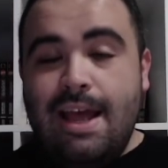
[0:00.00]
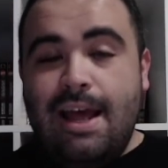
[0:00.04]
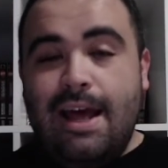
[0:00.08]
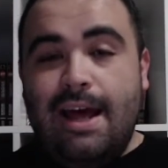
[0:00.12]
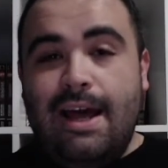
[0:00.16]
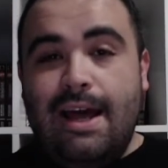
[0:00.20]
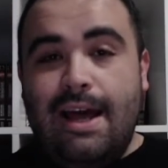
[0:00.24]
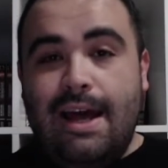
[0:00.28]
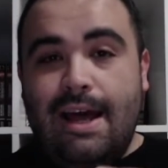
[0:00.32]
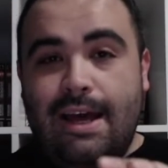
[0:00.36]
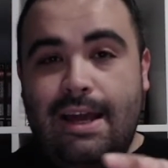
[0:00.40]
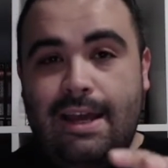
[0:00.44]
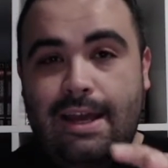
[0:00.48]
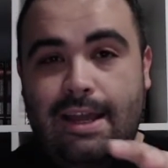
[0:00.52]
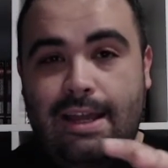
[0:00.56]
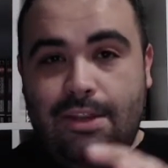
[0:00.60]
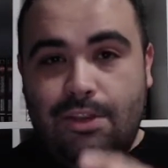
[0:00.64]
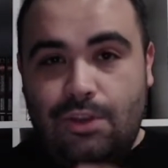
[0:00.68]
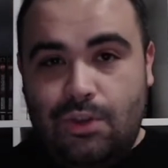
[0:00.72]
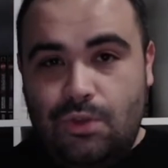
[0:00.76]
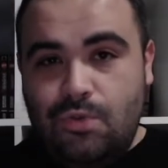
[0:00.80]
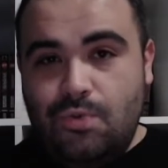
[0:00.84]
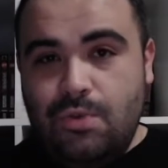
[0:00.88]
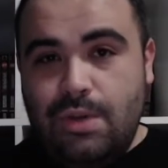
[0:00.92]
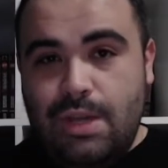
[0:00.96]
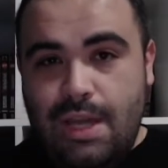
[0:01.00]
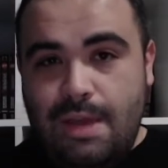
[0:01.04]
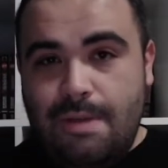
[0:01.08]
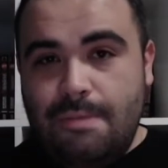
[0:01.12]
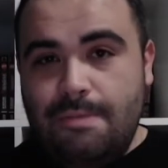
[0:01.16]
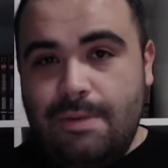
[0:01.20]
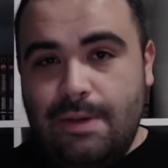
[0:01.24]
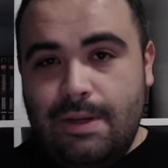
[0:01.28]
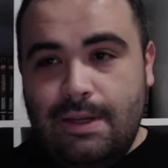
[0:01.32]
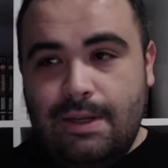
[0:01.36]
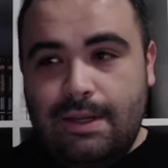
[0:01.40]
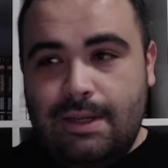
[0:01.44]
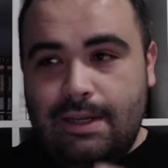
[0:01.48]
Uh, I do
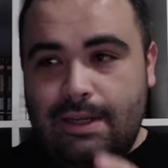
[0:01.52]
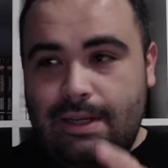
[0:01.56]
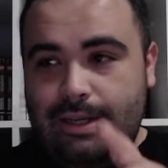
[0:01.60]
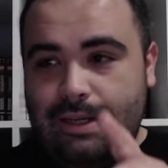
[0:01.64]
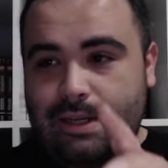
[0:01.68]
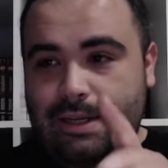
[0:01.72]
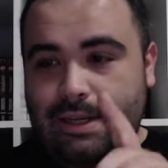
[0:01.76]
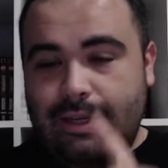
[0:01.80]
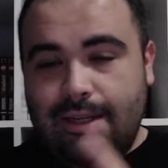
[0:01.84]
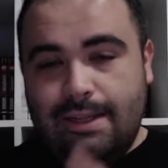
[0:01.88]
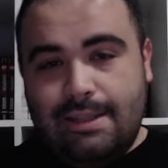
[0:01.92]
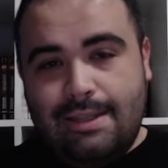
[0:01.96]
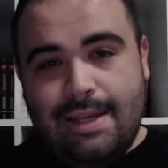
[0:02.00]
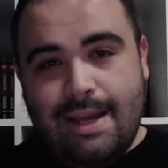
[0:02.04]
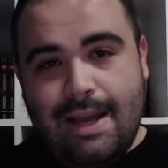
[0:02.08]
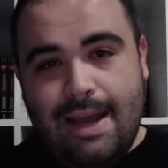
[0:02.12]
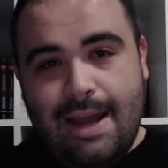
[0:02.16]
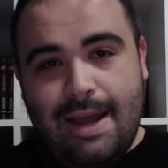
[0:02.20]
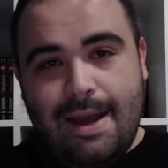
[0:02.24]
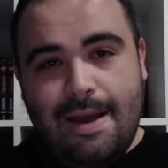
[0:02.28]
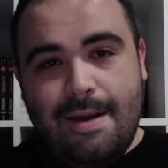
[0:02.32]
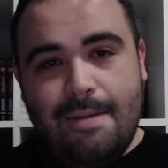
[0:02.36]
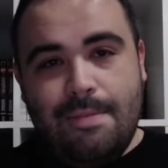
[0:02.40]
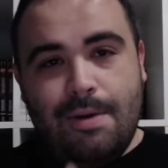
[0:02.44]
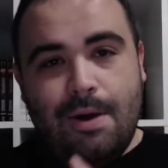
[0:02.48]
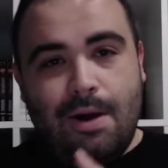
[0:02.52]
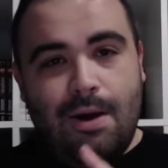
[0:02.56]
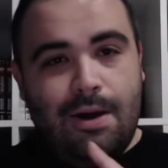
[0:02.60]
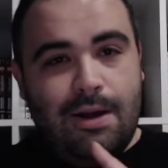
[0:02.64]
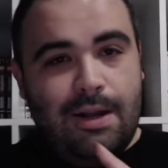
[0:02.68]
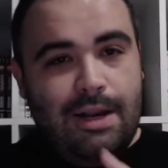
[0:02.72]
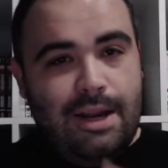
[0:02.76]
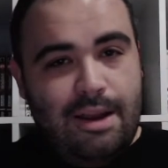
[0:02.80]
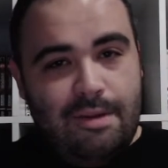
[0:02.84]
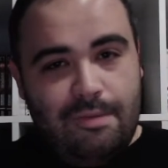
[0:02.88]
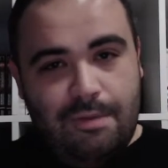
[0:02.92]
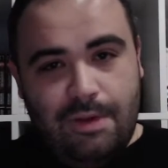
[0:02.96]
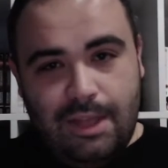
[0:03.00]
keep Uh, a tab
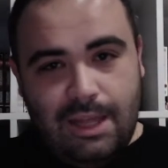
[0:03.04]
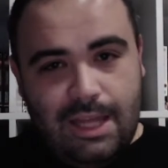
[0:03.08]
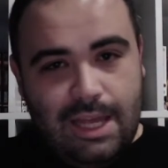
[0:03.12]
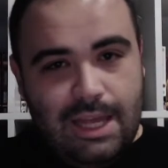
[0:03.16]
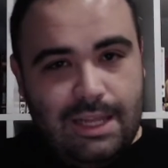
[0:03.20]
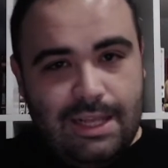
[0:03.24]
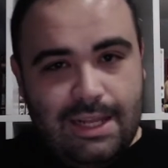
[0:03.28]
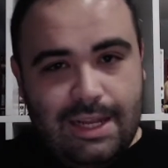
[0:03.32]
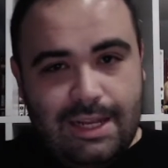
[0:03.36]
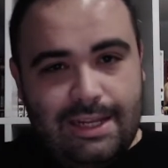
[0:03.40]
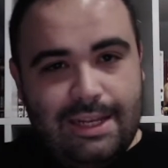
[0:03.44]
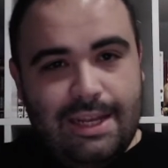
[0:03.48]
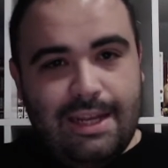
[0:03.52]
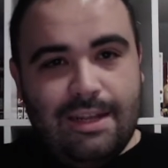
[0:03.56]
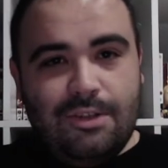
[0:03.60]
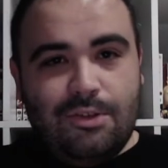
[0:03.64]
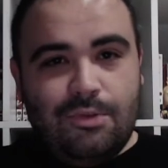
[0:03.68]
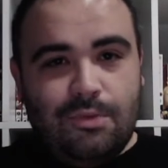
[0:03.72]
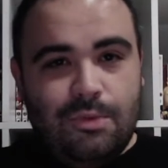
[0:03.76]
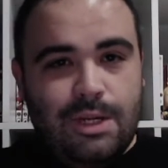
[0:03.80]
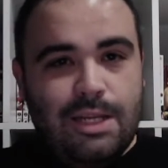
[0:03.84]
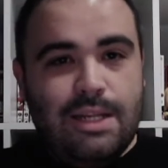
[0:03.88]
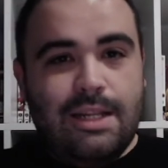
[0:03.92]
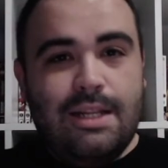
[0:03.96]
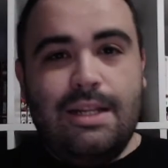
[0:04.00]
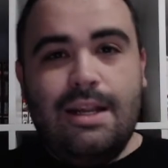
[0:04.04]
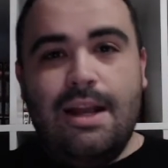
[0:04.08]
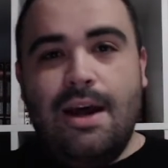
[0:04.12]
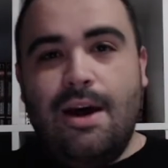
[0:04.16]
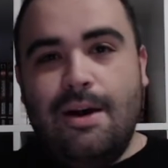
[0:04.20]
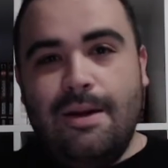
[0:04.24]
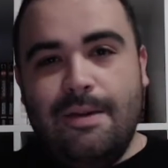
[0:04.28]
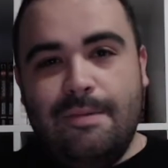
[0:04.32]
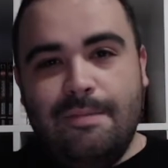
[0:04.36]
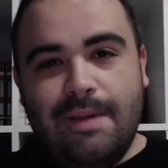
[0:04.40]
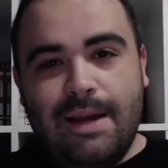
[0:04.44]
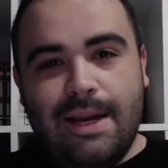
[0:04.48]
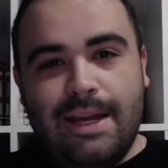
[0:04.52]
on everything that gets written
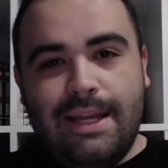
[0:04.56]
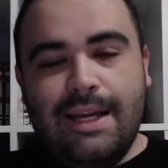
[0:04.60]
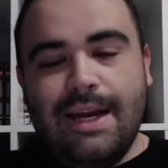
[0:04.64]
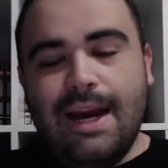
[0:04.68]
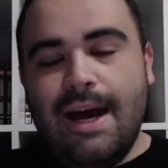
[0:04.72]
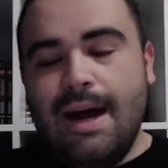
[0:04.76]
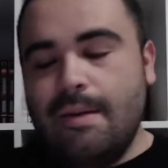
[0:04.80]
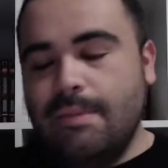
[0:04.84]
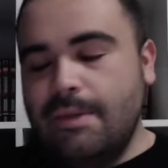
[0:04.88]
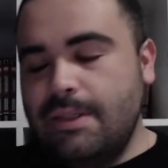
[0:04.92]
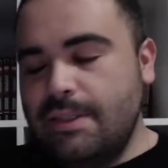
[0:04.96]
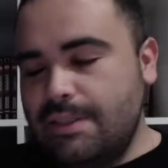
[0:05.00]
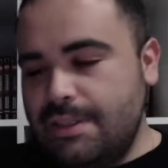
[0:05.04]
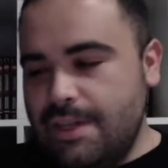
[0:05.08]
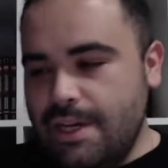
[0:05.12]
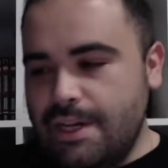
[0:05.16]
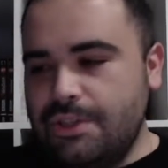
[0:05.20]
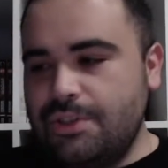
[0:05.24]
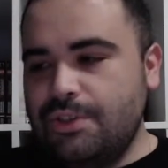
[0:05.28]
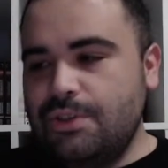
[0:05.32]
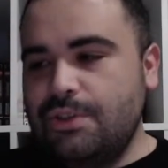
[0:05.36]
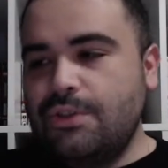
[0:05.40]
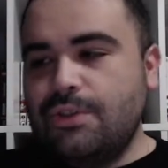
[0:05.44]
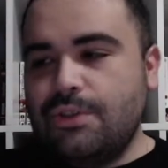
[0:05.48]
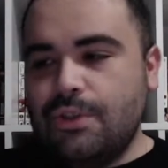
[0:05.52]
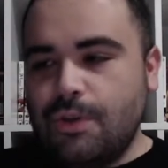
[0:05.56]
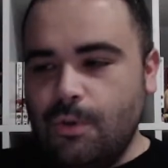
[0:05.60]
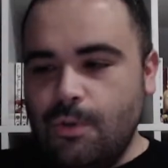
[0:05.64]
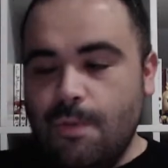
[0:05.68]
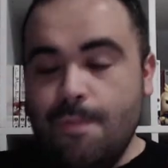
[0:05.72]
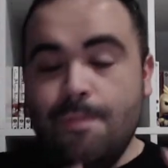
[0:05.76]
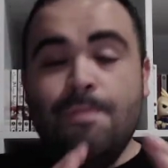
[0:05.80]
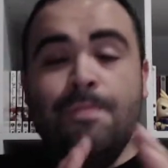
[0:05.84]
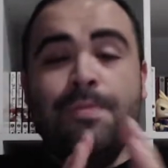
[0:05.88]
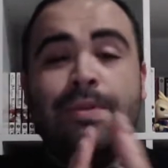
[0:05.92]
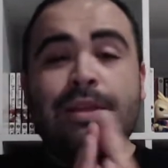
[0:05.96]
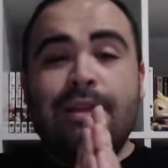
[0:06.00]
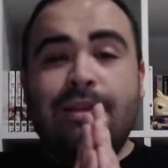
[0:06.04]
on my comment section, so
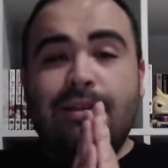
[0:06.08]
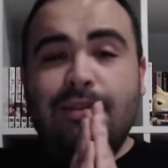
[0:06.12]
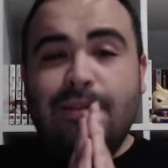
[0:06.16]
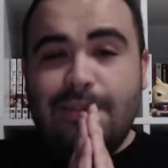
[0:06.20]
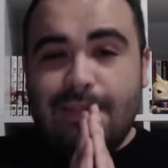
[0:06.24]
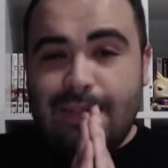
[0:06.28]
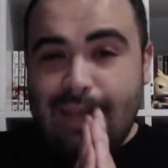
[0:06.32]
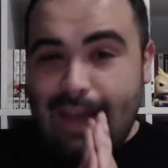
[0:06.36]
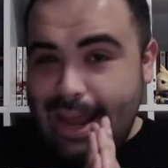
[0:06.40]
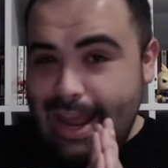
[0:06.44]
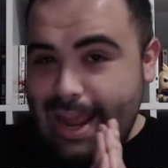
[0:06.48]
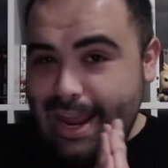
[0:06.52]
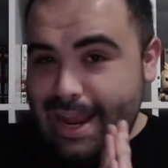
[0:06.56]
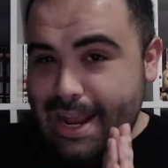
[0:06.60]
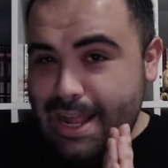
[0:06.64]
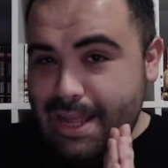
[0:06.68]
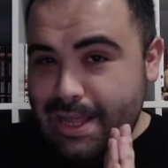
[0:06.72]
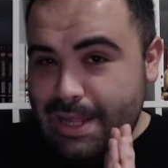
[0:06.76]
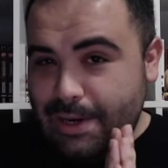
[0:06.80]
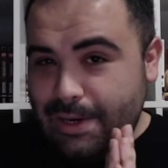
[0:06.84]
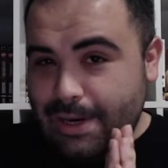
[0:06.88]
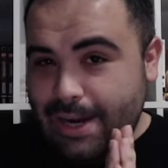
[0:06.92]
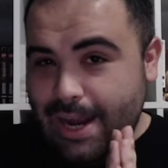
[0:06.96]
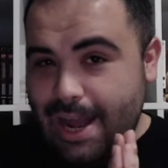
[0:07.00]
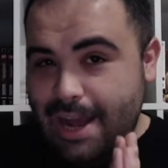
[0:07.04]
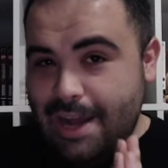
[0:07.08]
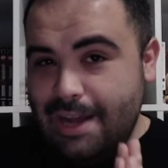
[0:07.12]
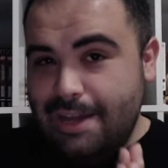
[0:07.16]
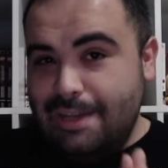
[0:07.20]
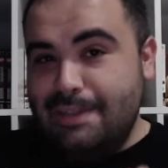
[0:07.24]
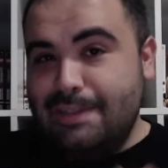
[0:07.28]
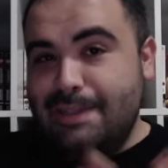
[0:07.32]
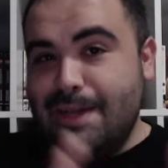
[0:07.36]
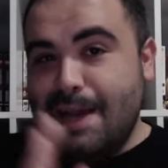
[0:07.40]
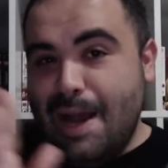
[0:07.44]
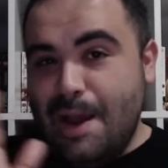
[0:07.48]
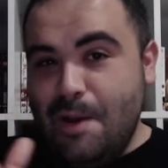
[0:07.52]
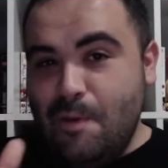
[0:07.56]
just hang in there,
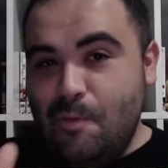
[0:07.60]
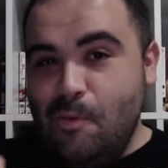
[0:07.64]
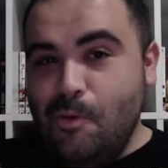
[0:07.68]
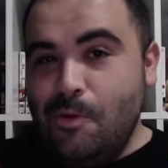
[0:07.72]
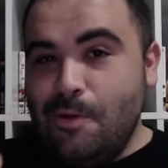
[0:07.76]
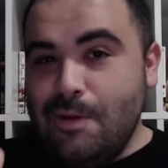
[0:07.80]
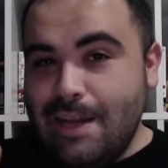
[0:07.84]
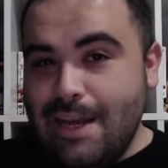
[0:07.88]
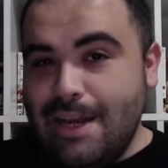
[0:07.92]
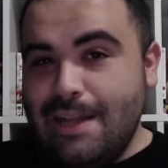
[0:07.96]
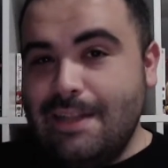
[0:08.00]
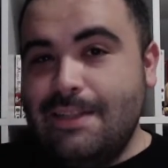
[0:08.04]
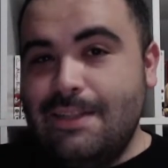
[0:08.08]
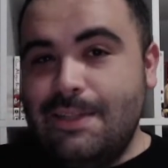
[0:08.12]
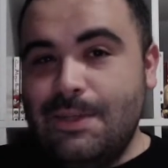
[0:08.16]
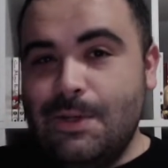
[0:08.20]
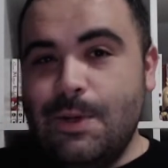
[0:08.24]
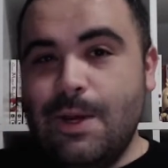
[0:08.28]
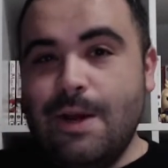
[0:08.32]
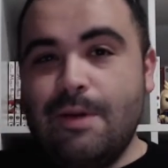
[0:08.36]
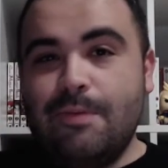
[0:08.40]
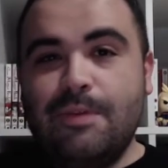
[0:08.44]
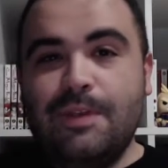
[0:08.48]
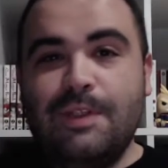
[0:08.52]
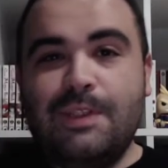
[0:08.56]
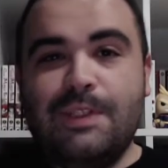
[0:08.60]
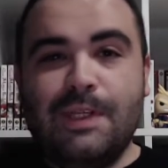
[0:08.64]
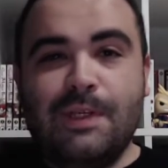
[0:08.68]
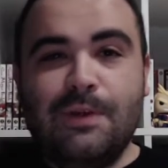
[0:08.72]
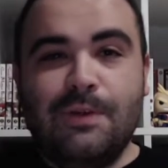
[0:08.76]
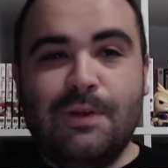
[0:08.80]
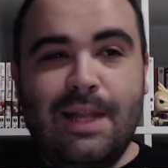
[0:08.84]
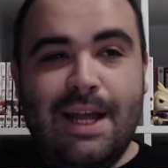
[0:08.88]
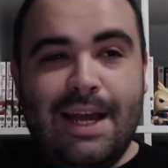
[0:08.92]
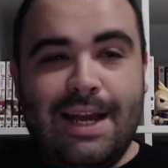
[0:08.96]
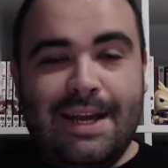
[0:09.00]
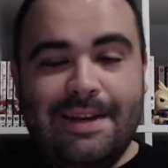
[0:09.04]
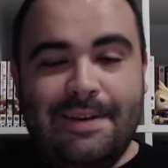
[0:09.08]
guys. I will get to every
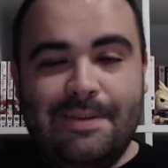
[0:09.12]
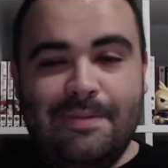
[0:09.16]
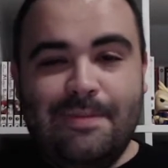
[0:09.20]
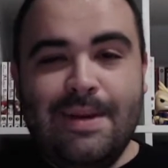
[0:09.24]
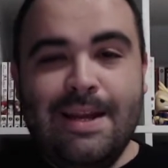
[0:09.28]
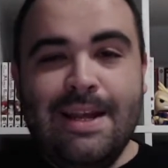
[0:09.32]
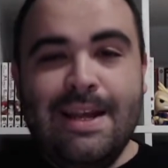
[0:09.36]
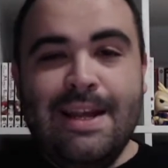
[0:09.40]
single item